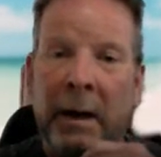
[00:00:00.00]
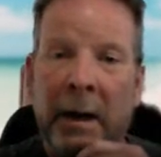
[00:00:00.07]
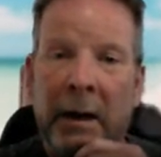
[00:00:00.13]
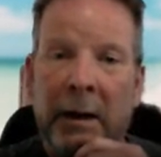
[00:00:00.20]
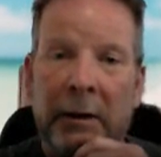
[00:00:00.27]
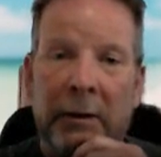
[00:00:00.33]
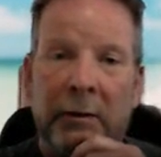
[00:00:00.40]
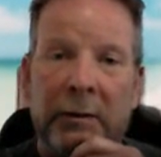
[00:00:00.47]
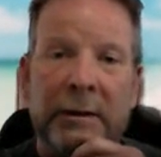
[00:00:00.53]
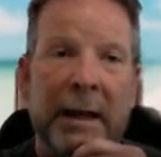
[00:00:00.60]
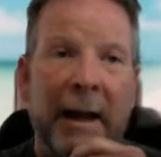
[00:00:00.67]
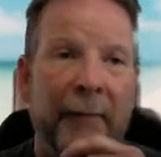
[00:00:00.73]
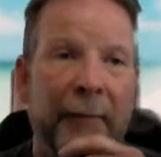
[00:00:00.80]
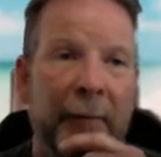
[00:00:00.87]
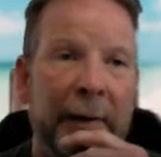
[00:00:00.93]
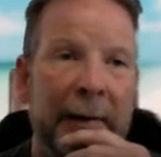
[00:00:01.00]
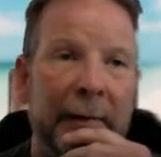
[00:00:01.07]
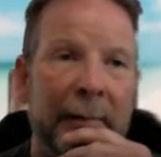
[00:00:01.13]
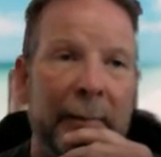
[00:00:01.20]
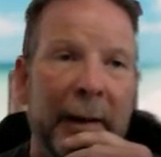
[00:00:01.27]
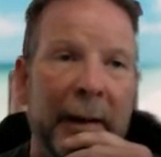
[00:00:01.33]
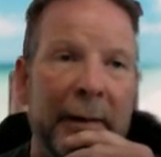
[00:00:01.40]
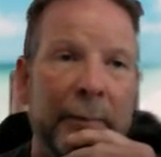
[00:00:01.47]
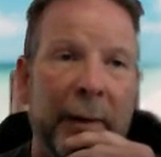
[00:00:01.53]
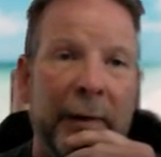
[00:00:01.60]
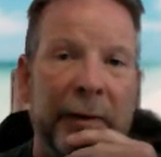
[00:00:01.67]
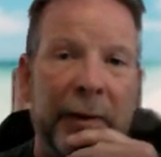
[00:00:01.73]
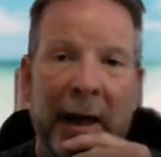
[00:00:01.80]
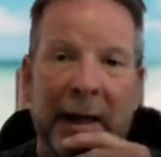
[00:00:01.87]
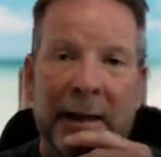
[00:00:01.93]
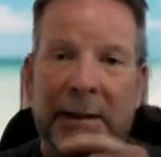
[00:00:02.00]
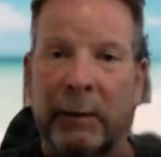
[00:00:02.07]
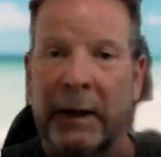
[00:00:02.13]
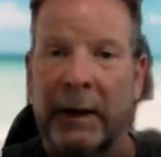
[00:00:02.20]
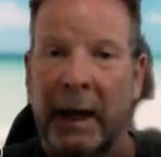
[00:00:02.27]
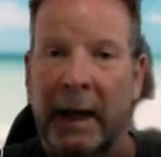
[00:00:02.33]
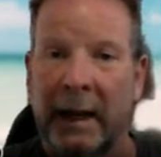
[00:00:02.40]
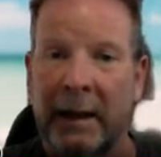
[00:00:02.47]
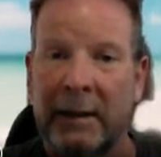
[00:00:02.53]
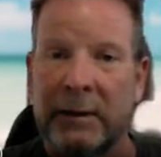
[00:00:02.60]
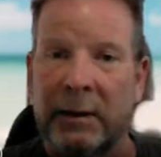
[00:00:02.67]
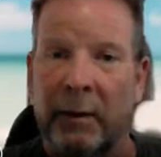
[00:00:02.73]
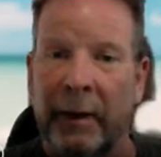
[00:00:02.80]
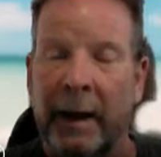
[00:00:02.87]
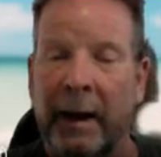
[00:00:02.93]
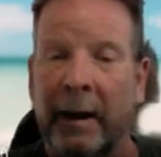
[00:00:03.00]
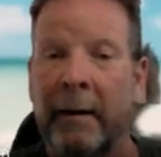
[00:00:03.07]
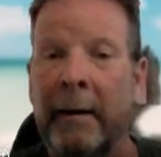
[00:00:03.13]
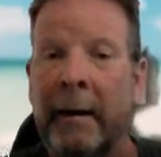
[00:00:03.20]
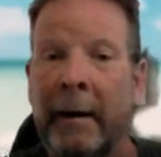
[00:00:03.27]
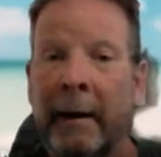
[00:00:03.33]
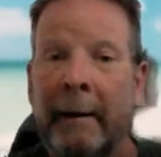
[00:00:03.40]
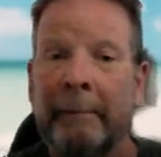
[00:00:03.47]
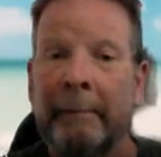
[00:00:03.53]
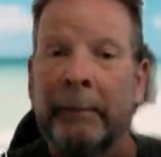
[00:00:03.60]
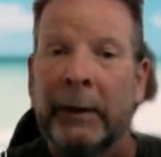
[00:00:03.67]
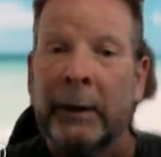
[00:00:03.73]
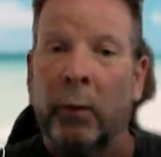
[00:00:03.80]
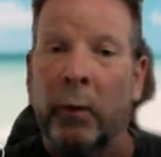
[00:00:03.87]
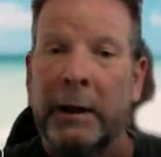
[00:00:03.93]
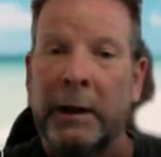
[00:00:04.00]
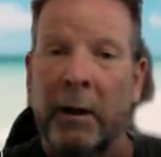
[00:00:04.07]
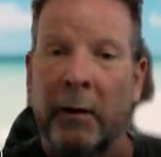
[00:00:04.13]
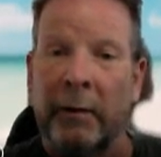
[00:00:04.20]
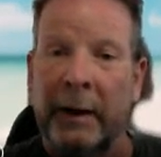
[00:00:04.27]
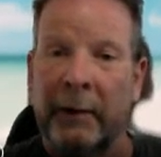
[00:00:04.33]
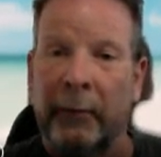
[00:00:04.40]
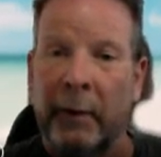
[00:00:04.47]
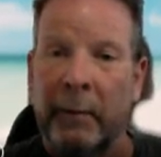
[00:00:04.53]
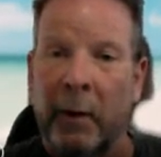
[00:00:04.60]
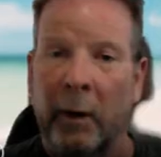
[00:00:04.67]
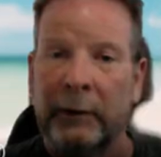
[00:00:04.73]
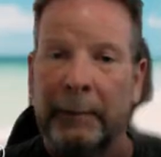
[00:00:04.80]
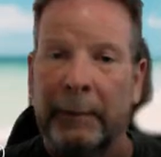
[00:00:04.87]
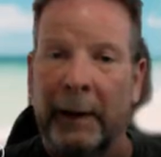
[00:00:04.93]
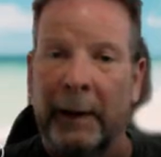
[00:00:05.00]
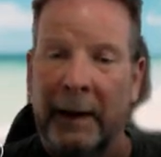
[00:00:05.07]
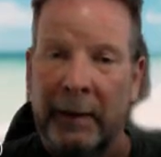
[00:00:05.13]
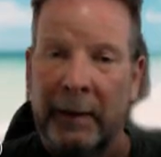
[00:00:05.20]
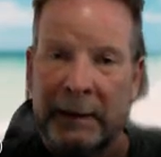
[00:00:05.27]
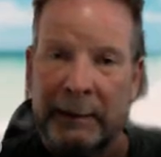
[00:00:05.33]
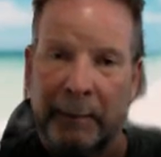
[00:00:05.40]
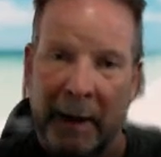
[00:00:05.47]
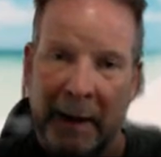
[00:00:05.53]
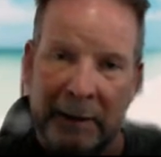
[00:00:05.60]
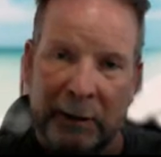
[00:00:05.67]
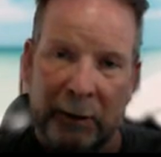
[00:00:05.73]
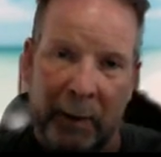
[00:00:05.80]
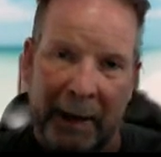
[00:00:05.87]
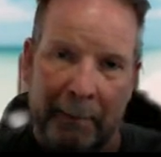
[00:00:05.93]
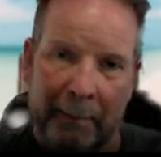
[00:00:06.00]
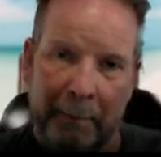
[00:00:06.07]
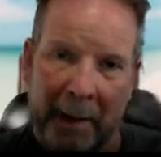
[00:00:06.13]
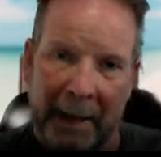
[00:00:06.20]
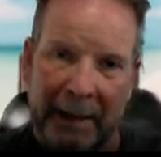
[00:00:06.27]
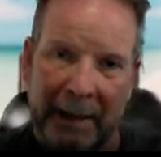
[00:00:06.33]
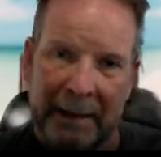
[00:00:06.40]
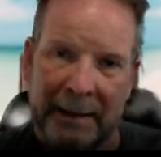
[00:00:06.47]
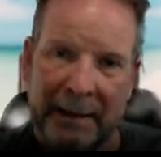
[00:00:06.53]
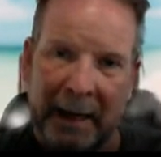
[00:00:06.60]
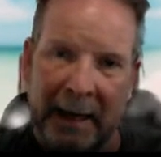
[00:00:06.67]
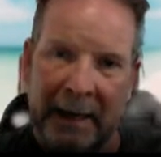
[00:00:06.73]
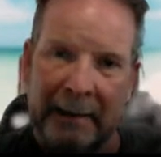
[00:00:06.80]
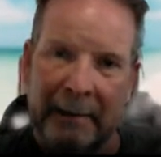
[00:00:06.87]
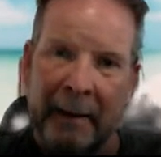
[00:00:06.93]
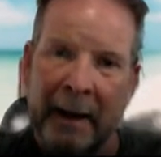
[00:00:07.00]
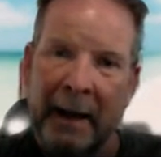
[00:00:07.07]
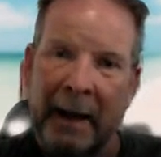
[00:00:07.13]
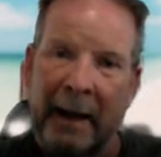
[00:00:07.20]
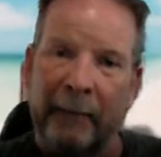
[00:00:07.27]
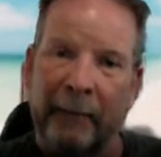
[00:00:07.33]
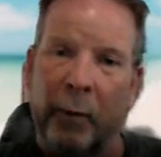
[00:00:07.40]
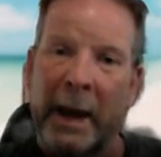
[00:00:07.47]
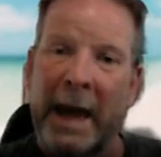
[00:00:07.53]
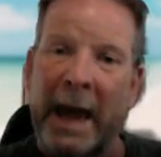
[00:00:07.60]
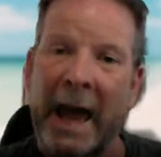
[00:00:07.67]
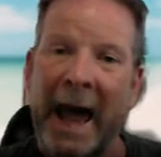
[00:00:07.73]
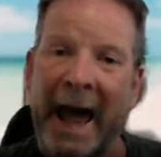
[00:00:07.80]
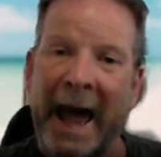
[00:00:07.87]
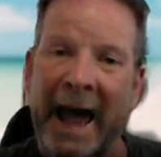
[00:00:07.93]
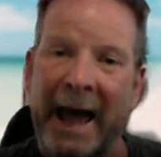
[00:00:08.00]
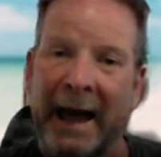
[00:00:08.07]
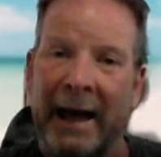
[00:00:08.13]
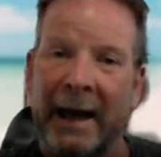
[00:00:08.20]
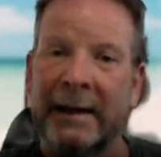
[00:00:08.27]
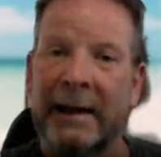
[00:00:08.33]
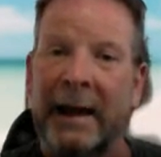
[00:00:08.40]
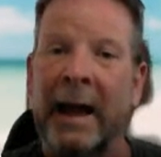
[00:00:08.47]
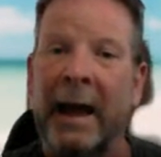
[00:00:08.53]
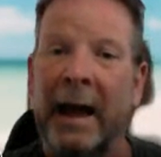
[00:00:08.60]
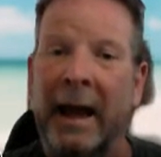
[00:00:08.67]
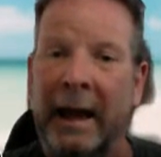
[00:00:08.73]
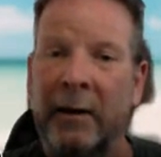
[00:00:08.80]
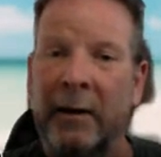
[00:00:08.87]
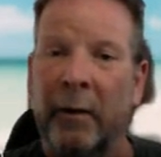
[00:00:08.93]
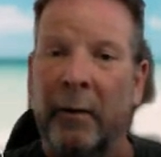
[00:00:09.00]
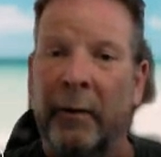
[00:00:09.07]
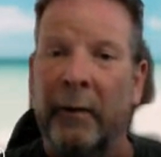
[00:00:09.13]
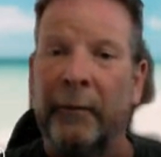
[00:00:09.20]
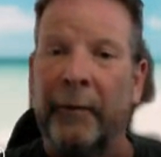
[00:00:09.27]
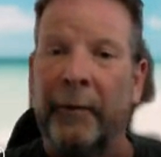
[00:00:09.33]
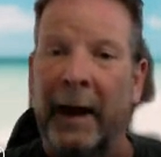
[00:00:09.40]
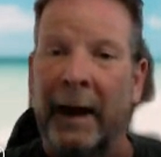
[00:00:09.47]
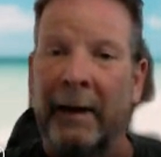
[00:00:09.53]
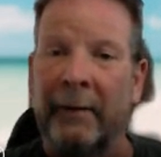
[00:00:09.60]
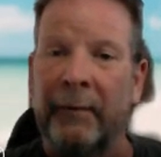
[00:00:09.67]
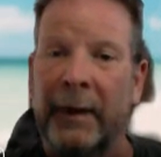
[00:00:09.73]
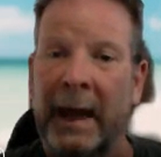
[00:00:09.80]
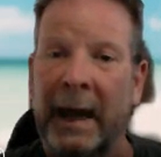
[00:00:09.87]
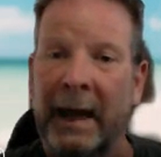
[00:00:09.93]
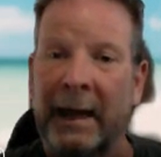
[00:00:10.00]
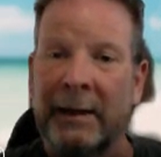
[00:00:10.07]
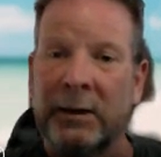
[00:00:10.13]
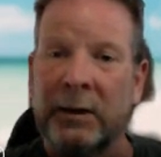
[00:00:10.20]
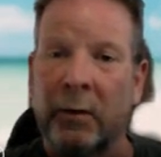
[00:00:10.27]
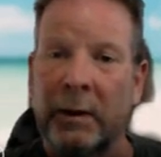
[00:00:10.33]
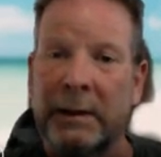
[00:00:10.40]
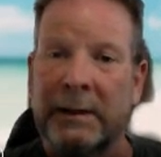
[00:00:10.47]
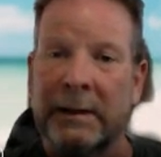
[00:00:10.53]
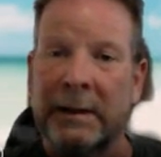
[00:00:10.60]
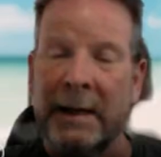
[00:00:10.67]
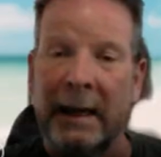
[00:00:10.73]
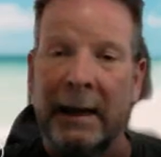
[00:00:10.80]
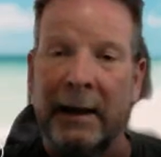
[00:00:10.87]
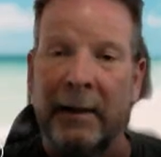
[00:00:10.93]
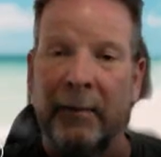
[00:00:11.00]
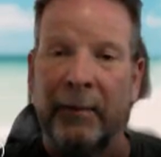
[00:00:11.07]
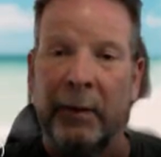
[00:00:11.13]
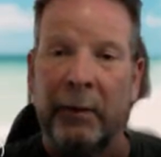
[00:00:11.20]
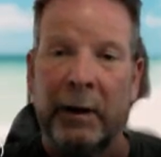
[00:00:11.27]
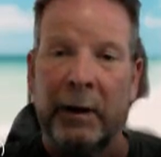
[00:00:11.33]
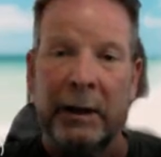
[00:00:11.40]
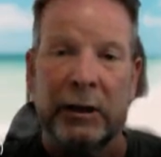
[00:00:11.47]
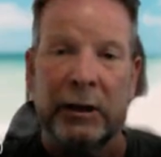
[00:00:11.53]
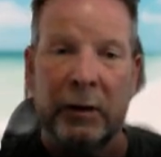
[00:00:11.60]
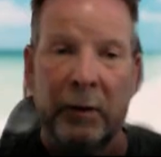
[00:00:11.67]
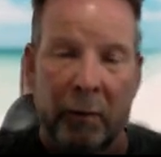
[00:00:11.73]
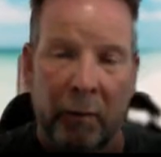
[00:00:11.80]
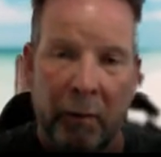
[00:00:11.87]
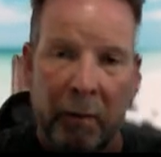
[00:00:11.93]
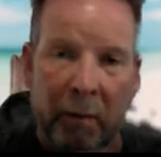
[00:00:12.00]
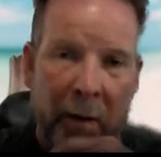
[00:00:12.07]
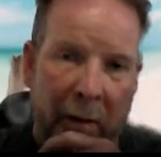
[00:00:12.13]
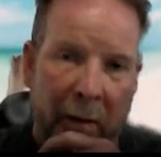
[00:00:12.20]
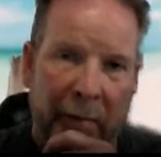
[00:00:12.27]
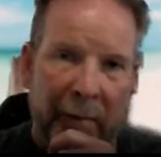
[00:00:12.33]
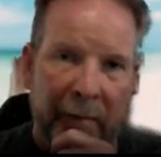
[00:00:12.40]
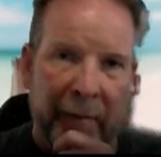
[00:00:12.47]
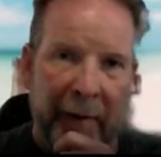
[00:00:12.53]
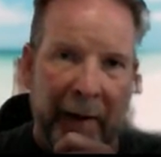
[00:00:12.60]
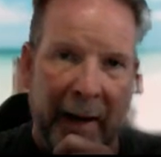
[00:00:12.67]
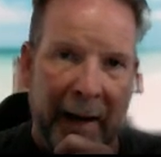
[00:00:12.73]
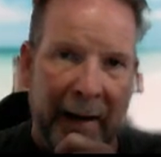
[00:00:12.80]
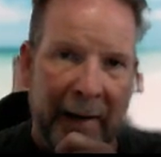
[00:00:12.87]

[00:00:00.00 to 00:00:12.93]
yourself a little bit, but that's what the answer there. We know that if we multiply this by 2, we get minus 8. If we add 8 over 5, the answer is negative 32 over 5.